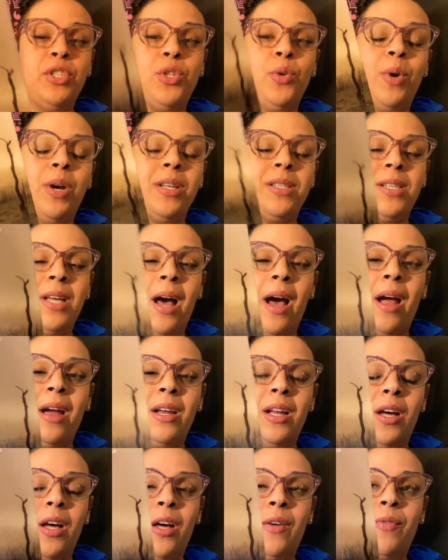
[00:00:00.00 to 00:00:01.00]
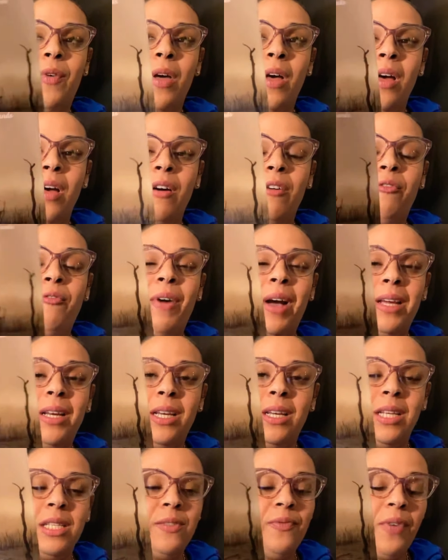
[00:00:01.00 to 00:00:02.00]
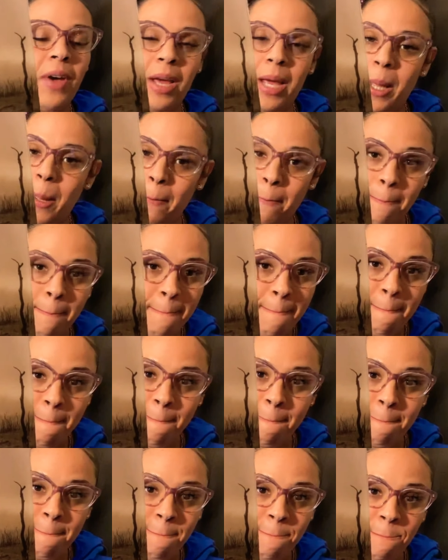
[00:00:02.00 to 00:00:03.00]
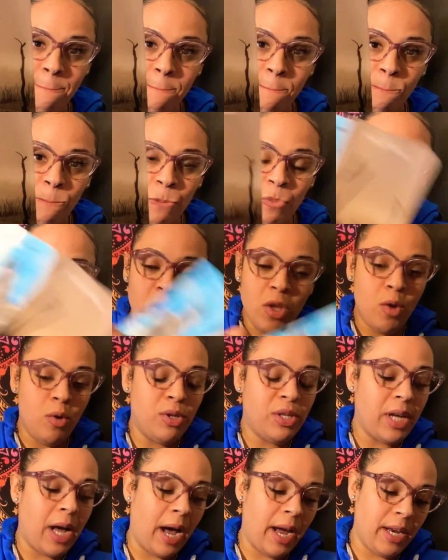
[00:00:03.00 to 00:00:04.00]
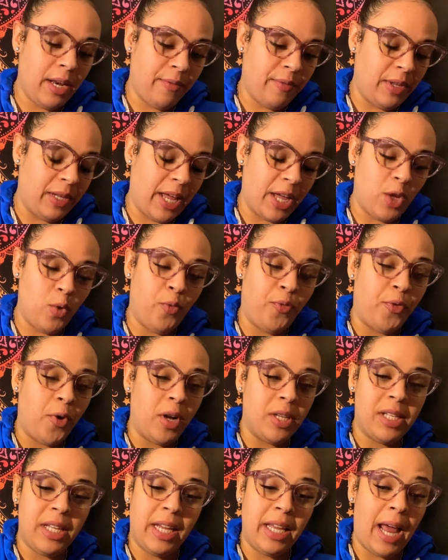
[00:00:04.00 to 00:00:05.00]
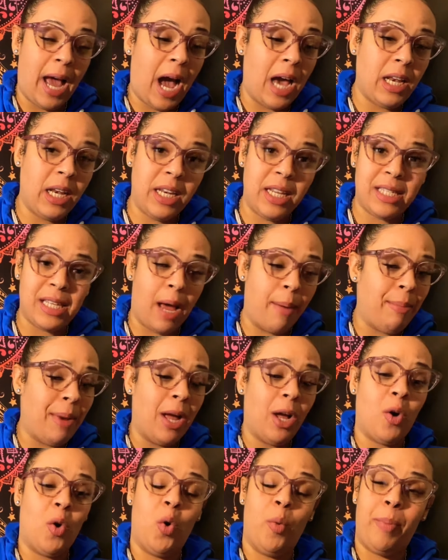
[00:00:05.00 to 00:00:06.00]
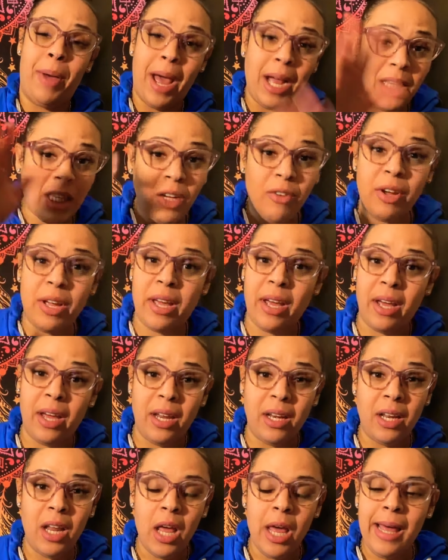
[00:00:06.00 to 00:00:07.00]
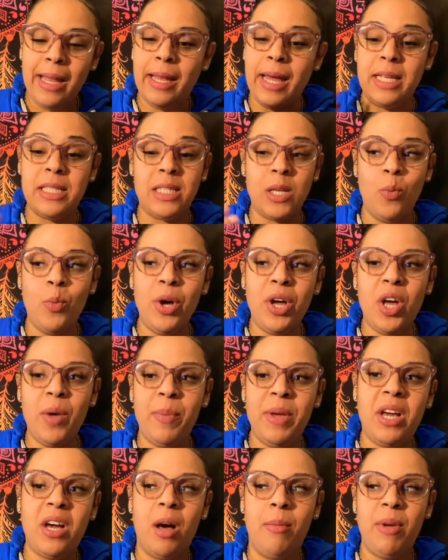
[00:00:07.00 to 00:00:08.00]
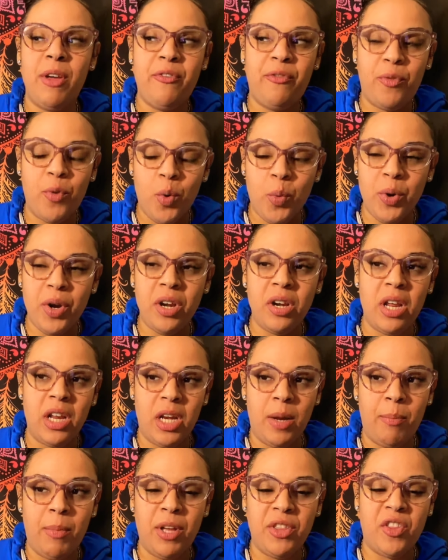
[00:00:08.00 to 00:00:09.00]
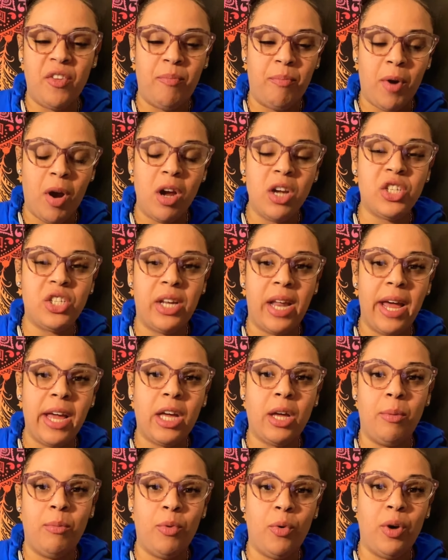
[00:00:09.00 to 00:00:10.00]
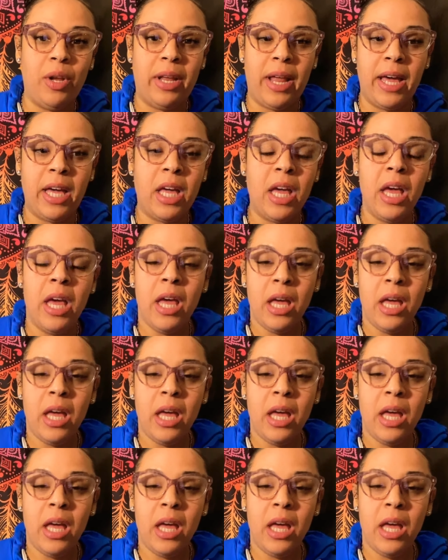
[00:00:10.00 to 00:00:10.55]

you are tired of fighting this fight. You're tired of it. Like you fought to get out of this. I'm not going back there again. Like someone could be coming forward in the month of March. Like, come on. Like,